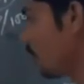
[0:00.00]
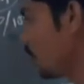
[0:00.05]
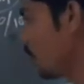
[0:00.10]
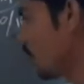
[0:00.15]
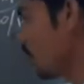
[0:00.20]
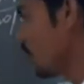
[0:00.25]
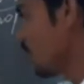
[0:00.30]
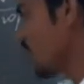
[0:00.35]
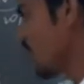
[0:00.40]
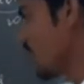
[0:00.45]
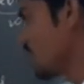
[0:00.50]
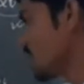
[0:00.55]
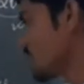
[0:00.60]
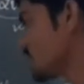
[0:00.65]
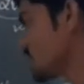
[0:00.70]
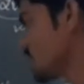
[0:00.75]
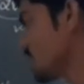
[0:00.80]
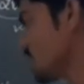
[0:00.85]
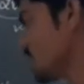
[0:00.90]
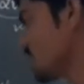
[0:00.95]
low
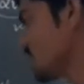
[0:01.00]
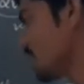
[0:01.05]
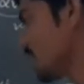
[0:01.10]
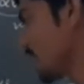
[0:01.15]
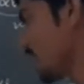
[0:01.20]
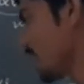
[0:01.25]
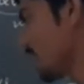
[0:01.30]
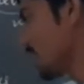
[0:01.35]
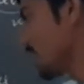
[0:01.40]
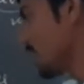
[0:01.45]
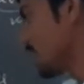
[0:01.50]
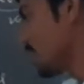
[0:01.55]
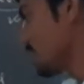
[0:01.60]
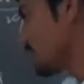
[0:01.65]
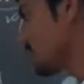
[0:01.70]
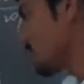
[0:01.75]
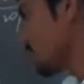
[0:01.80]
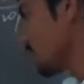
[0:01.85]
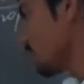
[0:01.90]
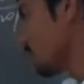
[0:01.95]
concentrated
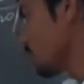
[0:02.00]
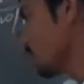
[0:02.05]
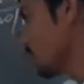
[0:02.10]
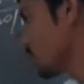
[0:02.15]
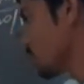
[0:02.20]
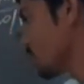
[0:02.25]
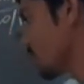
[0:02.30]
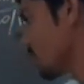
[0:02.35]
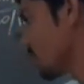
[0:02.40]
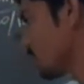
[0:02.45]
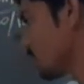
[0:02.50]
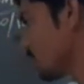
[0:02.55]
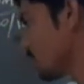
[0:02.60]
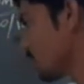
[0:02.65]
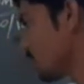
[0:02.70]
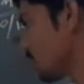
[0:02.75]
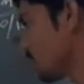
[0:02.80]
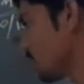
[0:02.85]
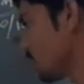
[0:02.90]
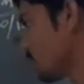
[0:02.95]
solution,
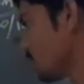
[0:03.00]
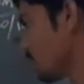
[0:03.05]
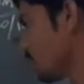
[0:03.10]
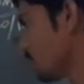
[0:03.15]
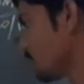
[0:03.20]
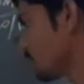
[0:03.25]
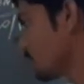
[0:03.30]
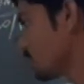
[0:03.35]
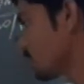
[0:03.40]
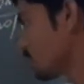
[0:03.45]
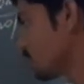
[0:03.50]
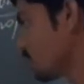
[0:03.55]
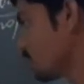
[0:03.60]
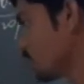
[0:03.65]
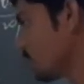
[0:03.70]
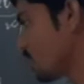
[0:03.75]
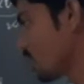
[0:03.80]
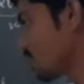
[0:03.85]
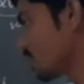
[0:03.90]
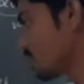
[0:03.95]

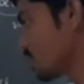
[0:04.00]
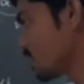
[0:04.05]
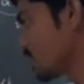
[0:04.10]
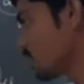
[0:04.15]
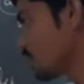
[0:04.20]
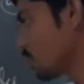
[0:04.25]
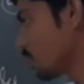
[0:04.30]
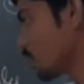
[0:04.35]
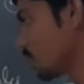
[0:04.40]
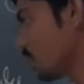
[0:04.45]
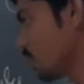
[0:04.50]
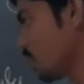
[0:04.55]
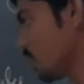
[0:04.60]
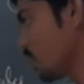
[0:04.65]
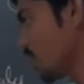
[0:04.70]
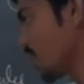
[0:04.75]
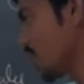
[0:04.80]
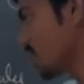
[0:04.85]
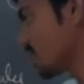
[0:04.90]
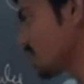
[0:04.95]
look at the term, low
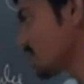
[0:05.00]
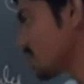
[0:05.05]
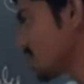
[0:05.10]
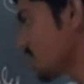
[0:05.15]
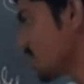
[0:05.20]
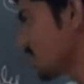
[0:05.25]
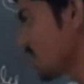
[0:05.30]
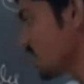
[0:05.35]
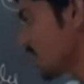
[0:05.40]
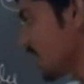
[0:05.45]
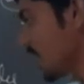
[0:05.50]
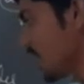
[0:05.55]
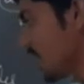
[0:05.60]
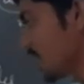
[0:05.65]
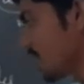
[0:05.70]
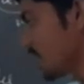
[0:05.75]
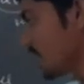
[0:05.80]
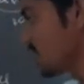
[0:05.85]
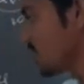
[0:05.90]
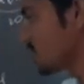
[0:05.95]

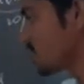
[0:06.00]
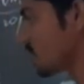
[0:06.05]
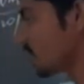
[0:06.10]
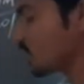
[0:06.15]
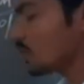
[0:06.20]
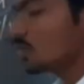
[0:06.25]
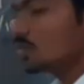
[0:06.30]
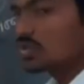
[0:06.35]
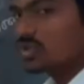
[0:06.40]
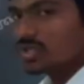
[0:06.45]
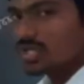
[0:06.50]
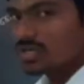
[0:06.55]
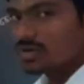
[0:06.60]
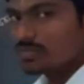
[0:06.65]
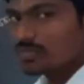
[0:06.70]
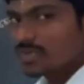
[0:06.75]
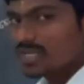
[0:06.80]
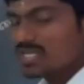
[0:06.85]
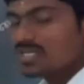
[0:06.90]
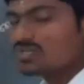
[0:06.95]
concentrated solution
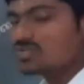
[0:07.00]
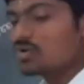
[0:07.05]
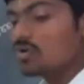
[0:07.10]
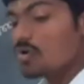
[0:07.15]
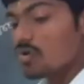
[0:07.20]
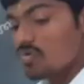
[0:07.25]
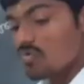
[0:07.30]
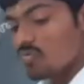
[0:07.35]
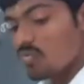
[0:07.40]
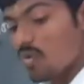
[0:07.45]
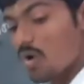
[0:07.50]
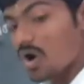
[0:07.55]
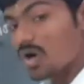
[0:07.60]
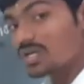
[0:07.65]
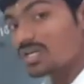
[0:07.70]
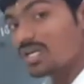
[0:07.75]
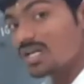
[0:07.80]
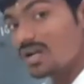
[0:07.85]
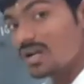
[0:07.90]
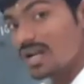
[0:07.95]
means
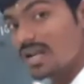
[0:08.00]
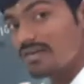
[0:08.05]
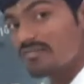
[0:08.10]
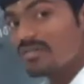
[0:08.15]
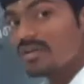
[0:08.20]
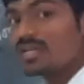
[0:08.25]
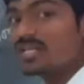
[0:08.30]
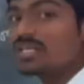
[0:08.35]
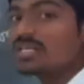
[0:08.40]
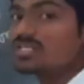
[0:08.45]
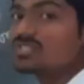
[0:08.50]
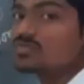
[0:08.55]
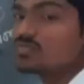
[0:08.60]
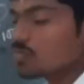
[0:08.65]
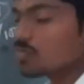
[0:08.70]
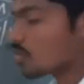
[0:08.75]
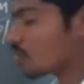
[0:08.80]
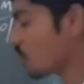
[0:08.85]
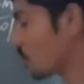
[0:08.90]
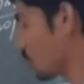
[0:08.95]
water level is
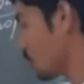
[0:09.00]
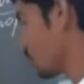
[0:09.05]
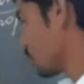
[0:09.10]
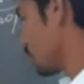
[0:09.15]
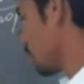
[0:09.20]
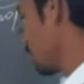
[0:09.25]
more.